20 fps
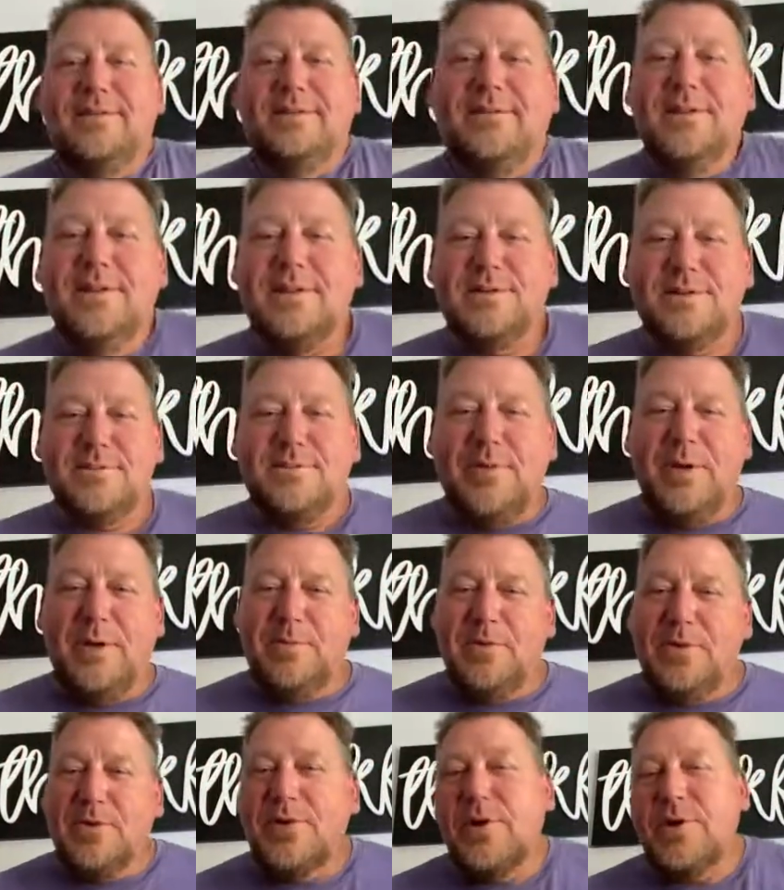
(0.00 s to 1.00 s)
Listen,
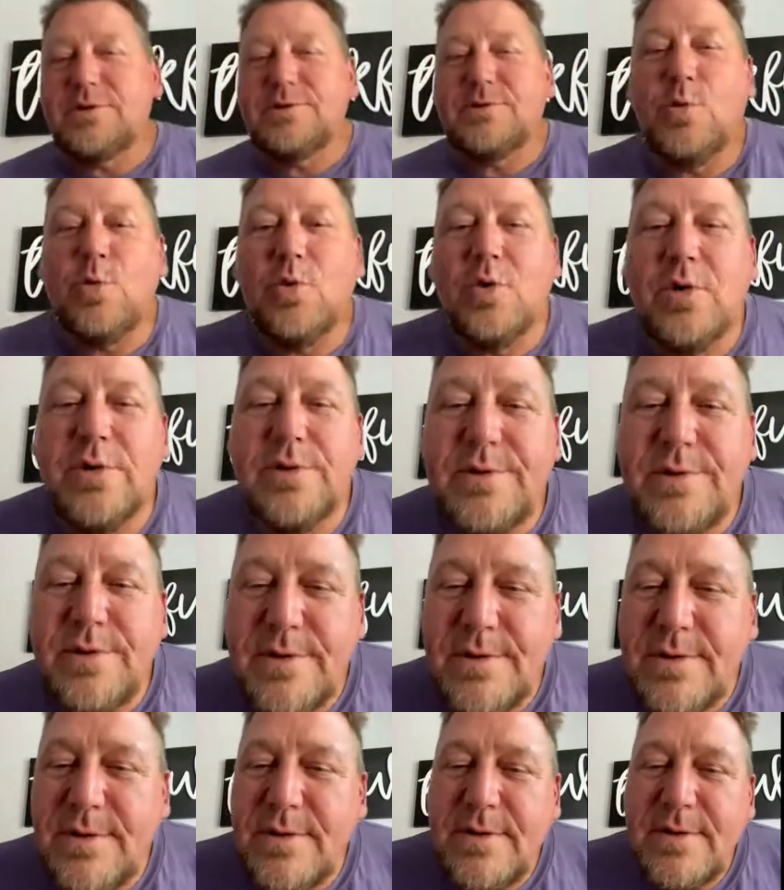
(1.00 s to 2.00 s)
people across the world,
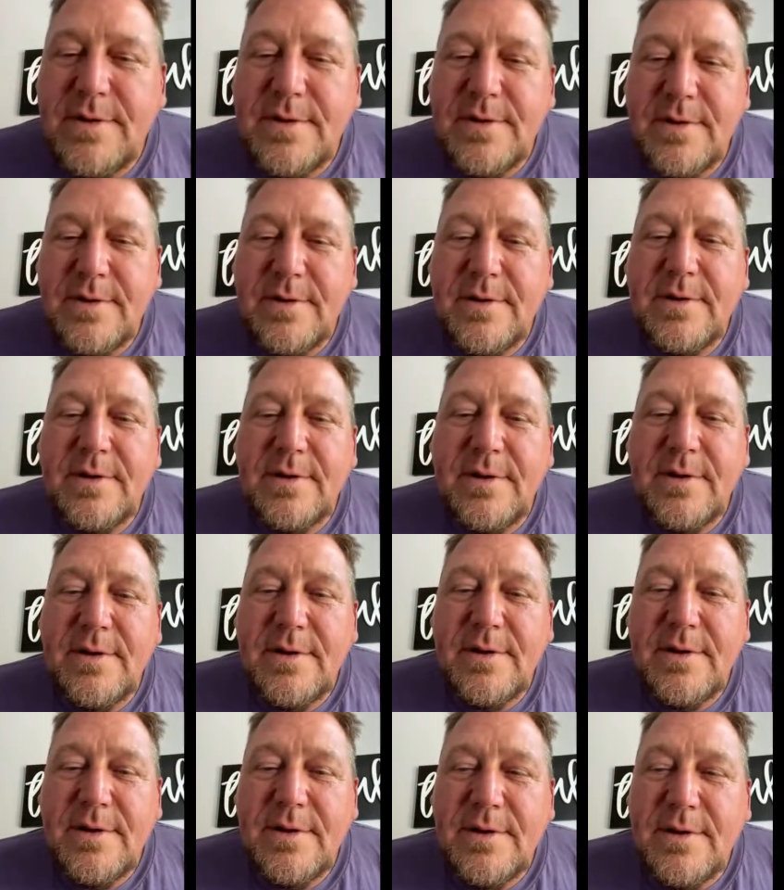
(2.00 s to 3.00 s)

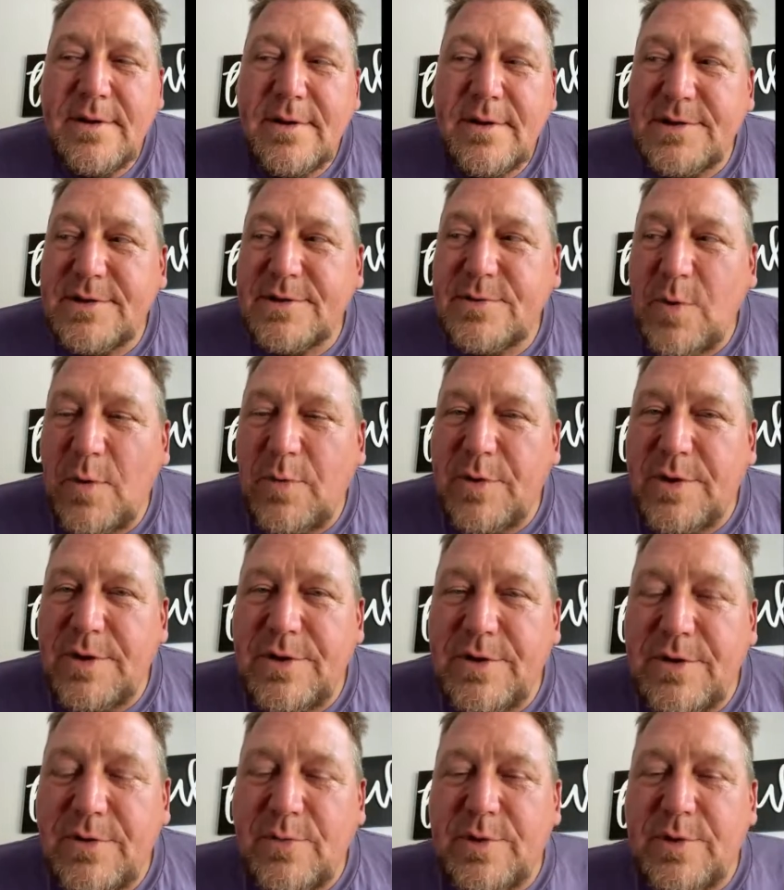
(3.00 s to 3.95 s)
this is what we do.